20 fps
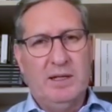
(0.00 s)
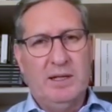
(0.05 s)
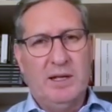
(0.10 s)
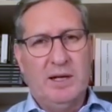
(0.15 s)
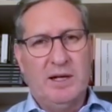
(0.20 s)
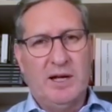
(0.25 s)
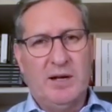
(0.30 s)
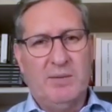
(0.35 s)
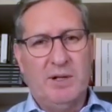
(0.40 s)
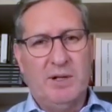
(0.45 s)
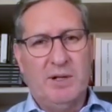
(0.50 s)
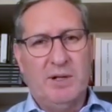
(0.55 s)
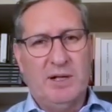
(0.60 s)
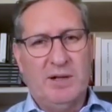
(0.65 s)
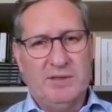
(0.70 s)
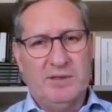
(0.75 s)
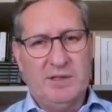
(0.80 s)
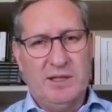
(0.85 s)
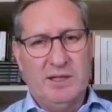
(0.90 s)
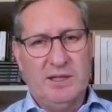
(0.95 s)
Now, government have
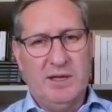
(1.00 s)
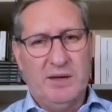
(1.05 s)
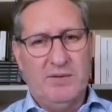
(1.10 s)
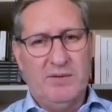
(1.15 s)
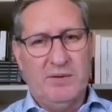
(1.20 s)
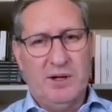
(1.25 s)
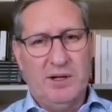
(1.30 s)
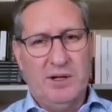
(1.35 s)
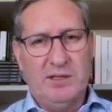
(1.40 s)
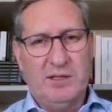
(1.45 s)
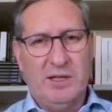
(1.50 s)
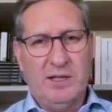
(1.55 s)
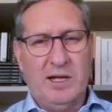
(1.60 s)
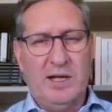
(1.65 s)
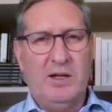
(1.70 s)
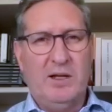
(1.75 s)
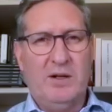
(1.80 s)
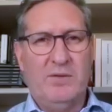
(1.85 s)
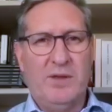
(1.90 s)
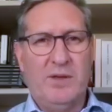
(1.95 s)
said they've reached the
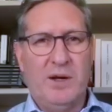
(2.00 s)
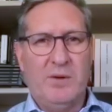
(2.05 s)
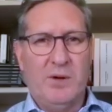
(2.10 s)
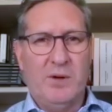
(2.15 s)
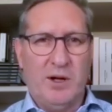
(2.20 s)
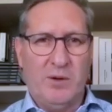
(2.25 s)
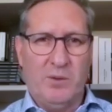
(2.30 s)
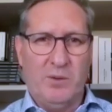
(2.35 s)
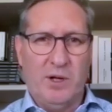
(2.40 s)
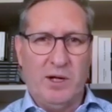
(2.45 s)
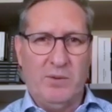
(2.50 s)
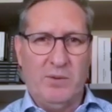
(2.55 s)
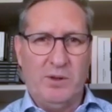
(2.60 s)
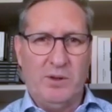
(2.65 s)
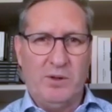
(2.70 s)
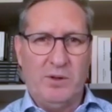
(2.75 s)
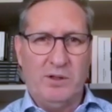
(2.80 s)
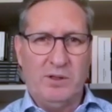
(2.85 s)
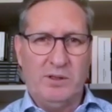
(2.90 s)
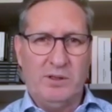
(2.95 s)
end of their runway
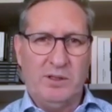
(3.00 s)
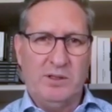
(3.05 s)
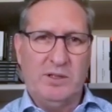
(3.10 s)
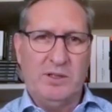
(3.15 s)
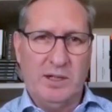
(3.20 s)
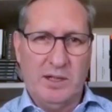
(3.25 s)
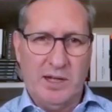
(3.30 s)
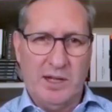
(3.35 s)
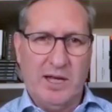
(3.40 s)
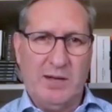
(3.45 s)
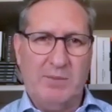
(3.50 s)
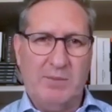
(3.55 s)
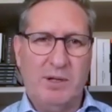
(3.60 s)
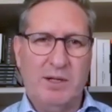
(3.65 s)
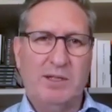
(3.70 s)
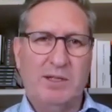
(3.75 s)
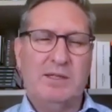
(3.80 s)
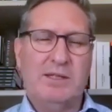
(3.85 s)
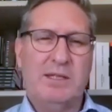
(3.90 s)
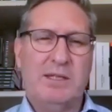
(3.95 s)
with contingent
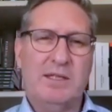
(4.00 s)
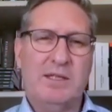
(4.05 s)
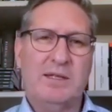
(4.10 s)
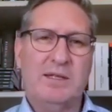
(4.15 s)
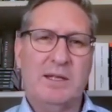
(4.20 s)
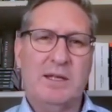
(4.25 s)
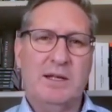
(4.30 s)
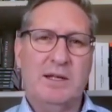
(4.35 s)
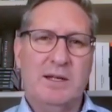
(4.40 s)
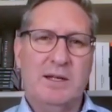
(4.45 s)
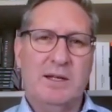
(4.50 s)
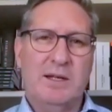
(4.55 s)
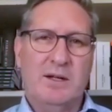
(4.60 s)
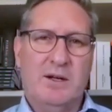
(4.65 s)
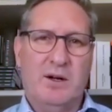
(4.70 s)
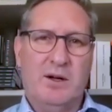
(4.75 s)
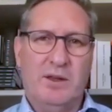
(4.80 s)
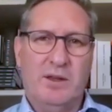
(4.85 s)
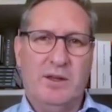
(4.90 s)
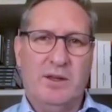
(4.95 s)
liabilities
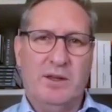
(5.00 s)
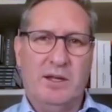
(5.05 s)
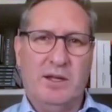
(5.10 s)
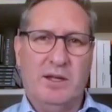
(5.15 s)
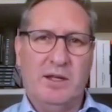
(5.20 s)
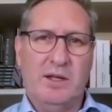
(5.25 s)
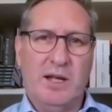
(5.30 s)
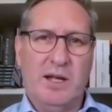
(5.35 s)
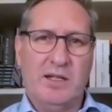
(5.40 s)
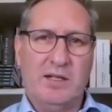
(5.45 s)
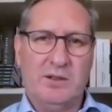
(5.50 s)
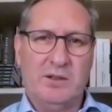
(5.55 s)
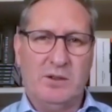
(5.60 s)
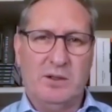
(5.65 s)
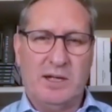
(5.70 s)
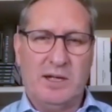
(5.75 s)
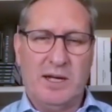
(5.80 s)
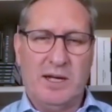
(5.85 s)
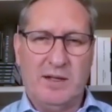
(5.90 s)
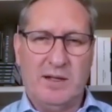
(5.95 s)
on the national
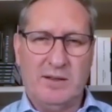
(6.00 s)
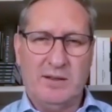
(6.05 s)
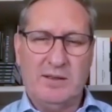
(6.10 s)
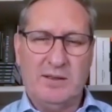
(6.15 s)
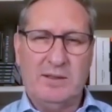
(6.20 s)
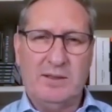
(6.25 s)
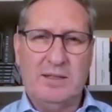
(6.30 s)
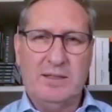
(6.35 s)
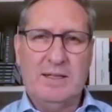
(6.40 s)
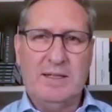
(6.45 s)
accounts,